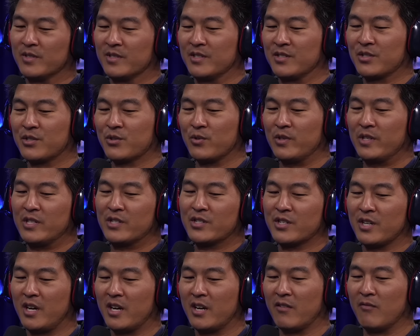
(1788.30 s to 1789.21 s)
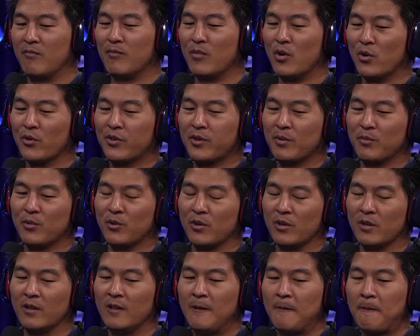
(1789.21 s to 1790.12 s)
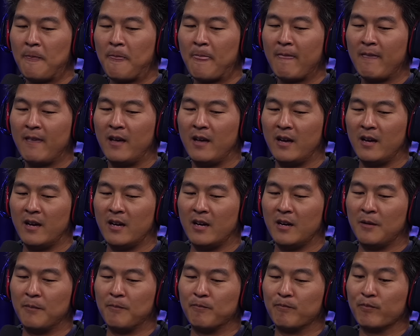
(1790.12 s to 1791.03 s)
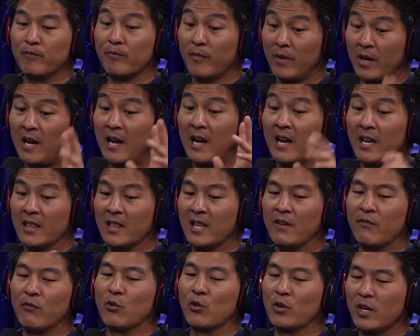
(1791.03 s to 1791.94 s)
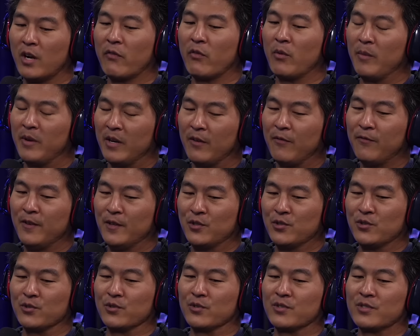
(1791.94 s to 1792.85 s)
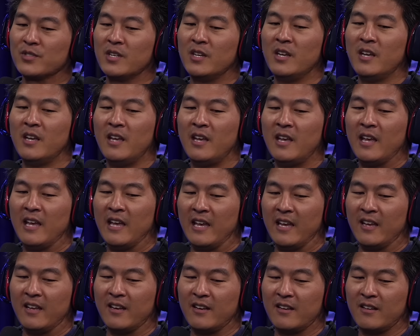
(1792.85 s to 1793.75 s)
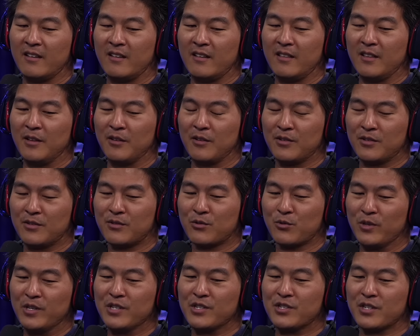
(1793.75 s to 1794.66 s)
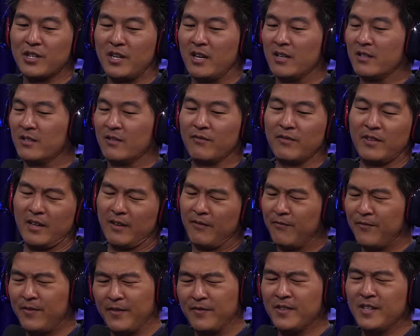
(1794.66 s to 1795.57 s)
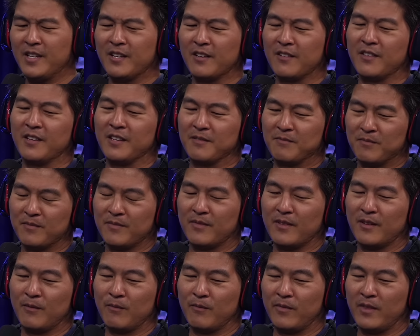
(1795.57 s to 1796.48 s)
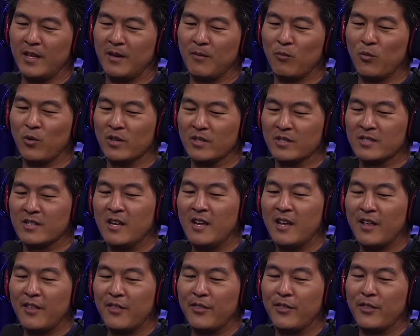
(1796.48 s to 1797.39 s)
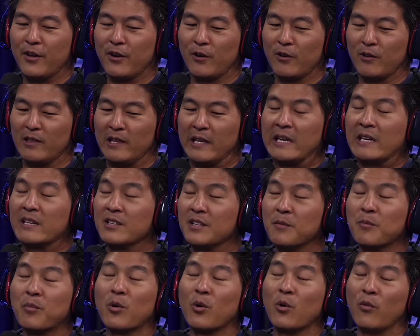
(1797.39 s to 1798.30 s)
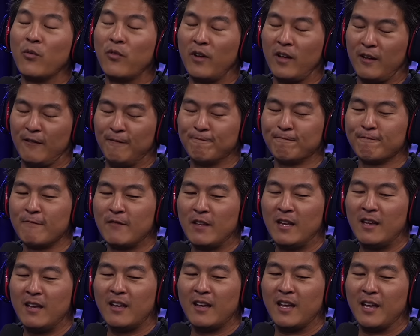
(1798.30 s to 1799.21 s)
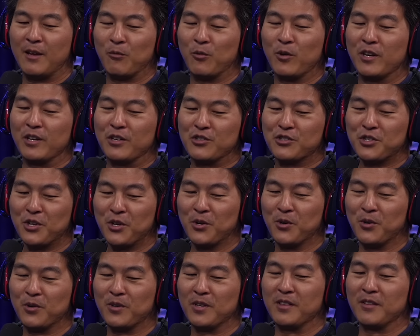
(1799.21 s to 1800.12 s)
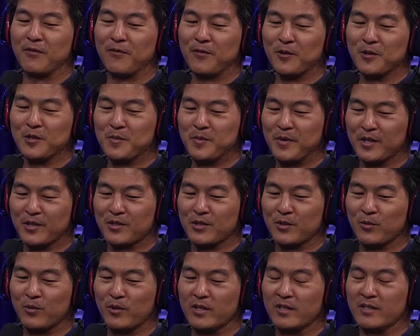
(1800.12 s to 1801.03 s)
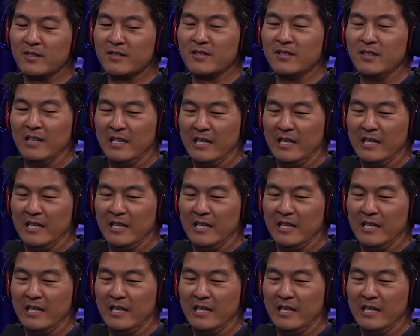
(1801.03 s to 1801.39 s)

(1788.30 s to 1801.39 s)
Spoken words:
a screenshot of multiple high-level government officials, and the screenshots of like 15 of them was their LinkedIn profile. And what it showed in the first picture was,